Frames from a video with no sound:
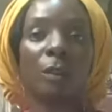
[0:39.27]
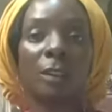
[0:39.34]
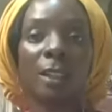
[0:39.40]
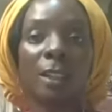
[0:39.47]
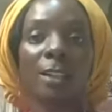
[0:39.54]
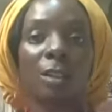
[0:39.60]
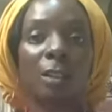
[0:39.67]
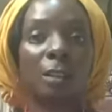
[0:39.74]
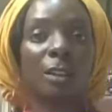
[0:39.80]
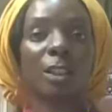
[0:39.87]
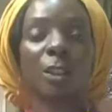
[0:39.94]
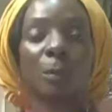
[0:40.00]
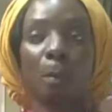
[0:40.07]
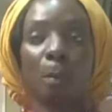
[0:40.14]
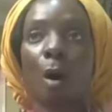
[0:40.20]
these, this
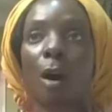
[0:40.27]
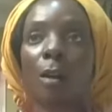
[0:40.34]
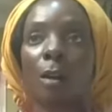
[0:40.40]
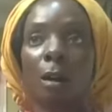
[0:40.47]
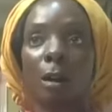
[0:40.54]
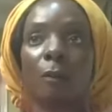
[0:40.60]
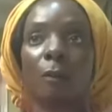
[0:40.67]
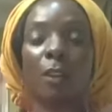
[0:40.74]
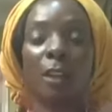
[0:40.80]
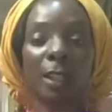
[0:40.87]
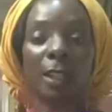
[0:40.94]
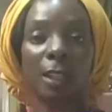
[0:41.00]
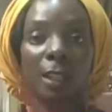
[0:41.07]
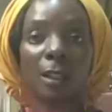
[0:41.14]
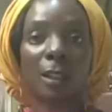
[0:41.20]
is part of the
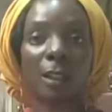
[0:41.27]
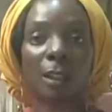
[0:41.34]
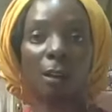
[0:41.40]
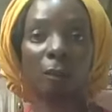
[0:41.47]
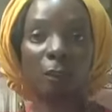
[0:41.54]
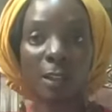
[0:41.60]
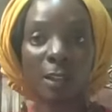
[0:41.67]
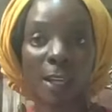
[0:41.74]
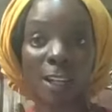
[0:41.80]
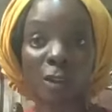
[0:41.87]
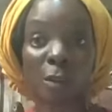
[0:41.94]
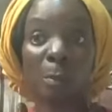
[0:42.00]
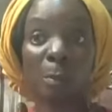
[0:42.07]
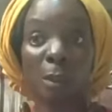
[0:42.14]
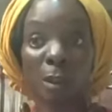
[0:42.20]
healing of the
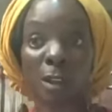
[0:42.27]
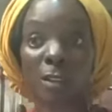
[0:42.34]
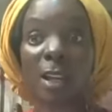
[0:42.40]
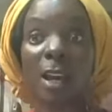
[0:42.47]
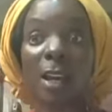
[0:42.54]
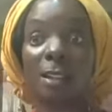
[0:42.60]
nation because